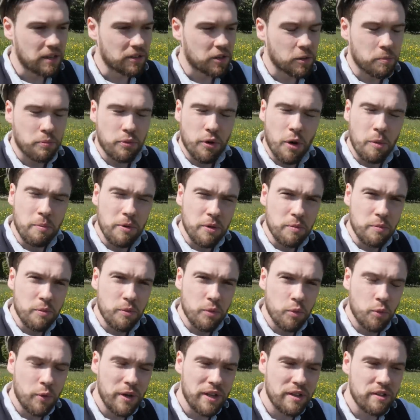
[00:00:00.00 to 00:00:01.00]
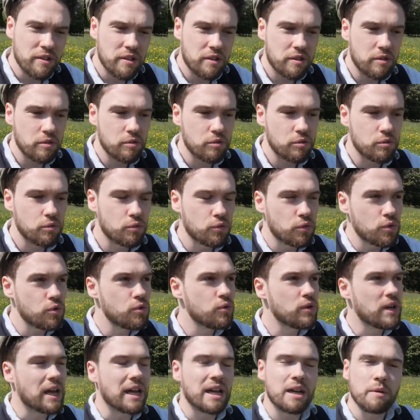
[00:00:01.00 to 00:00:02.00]
The problem with
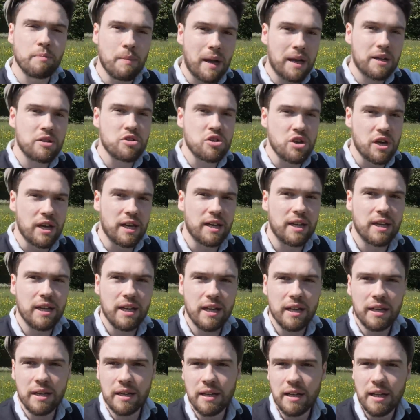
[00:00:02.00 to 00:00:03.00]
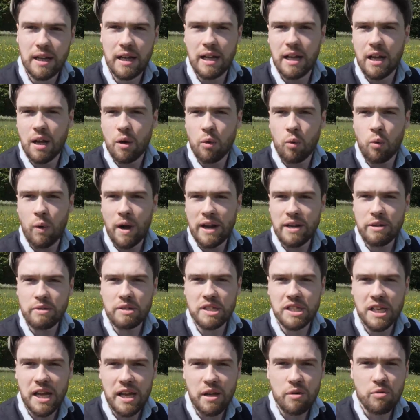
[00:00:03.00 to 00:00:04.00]
runic magic, when you
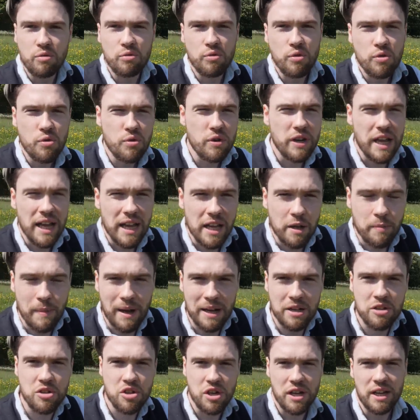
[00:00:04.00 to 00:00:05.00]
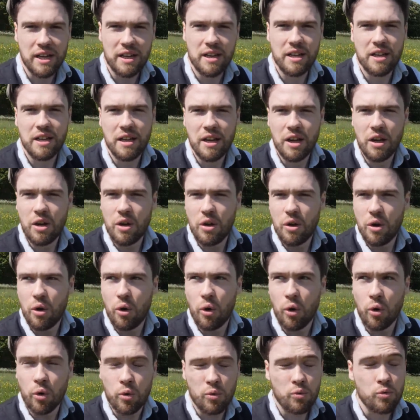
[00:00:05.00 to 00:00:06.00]
say runic magic
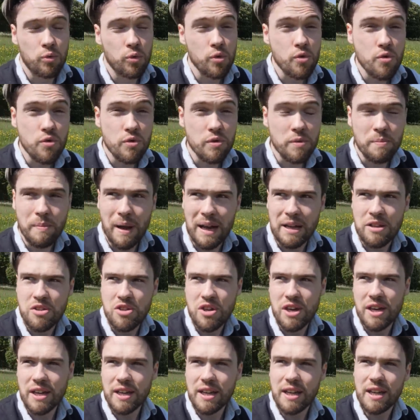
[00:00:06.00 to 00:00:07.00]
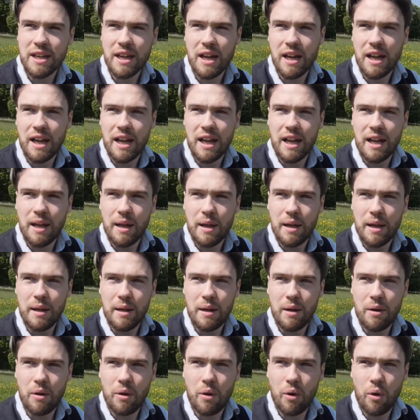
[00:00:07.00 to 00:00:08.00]
or rune magic,
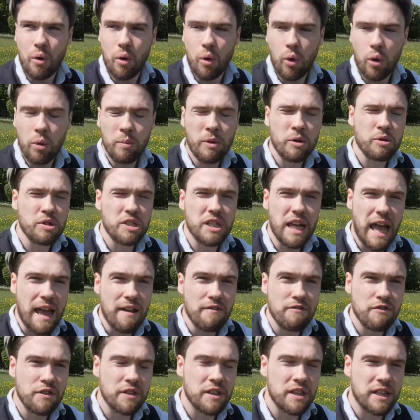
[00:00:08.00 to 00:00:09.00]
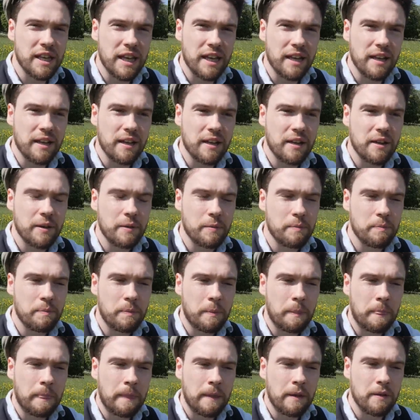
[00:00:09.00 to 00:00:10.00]
almost everything
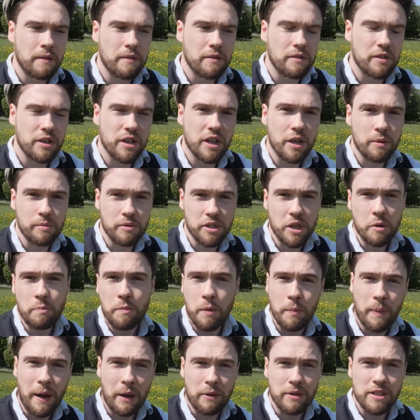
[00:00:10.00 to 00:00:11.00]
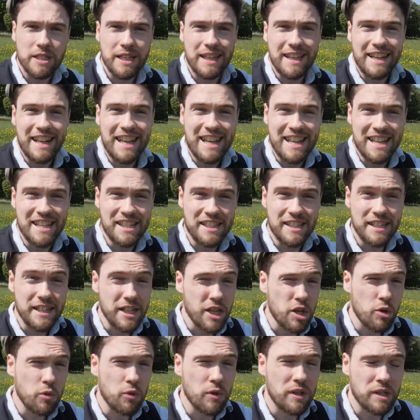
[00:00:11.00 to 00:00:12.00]
that comes up about it is
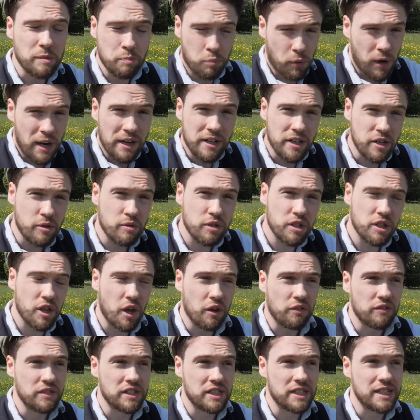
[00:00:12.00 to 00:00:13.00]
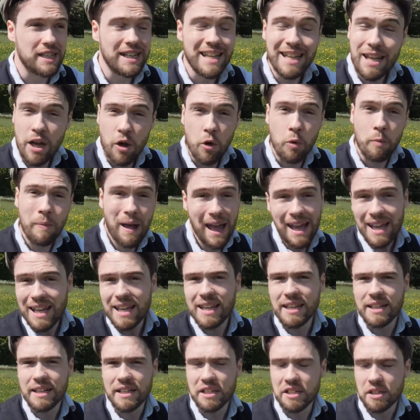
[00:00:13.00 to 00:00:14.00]
new, is brand new stuff, is
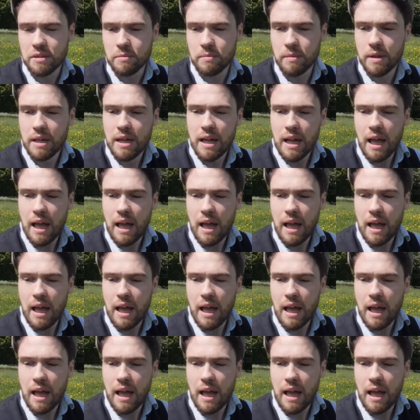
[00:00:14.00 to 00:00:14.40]
neo-paganism.